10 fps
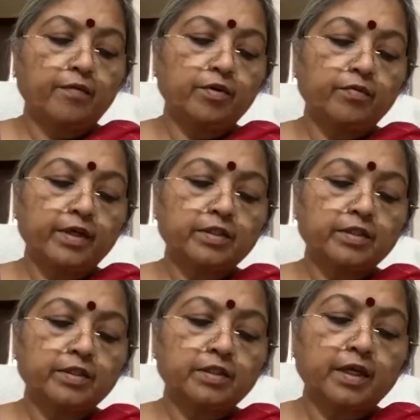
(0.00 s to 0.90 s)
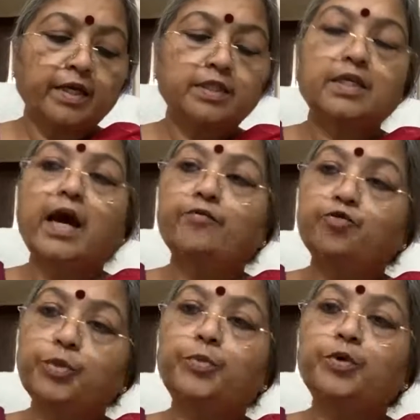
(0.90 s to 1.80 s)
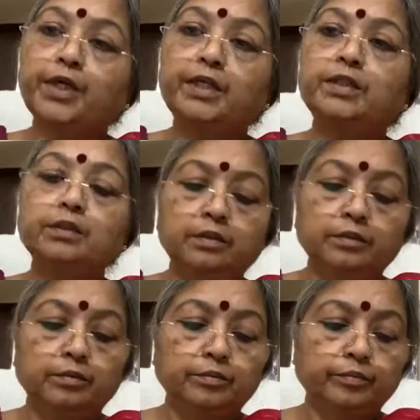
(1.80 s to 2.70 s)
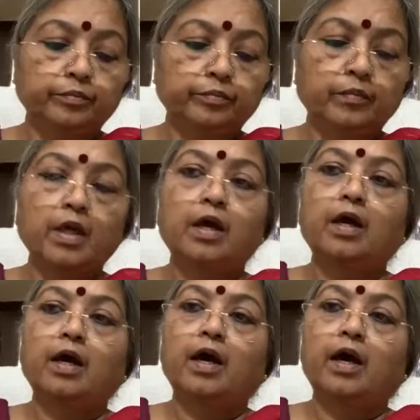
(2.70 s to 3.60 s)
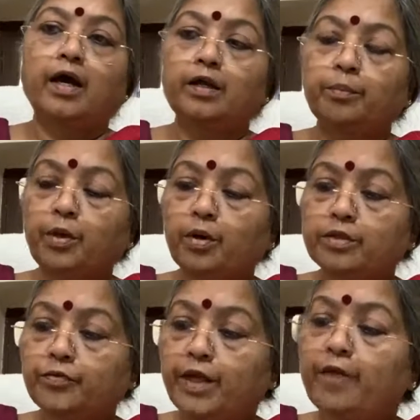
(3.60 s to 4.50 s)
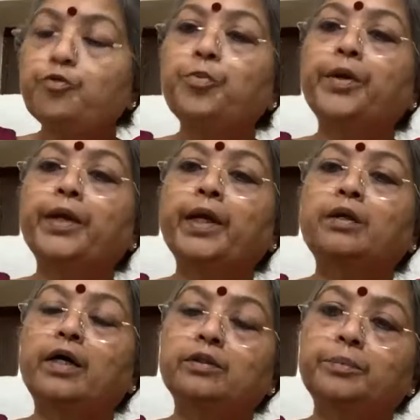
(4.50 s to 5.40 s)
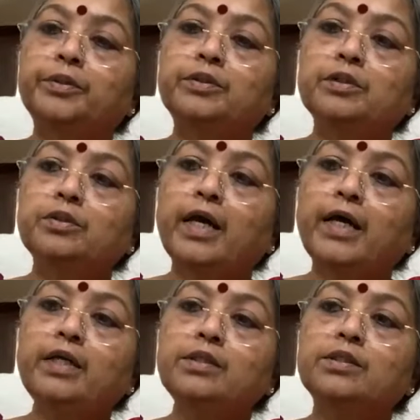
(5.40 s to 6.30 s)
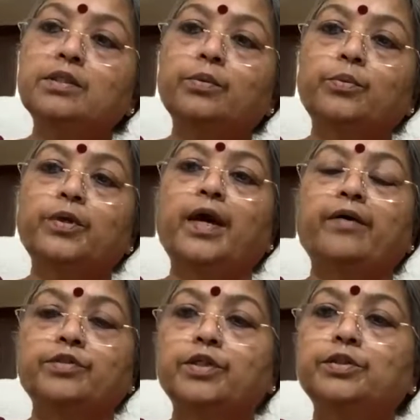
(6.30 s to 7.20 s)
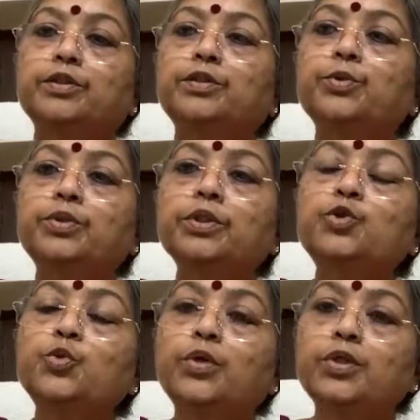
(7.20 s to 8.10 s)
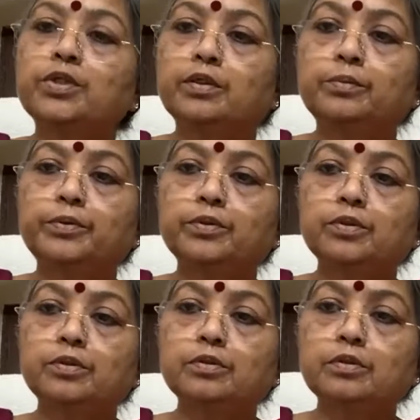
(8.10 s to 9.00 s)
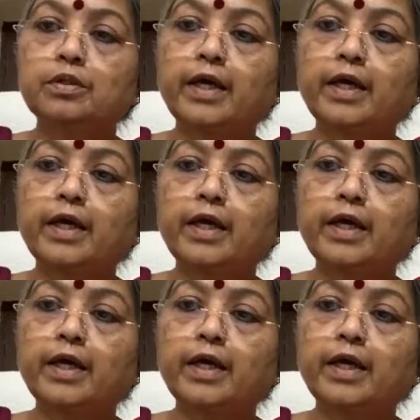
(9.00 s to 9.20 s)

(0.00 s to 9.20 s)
Everyone's rights have to be protected. And because we have to protect other person's rights, we have certain duties towards other persons.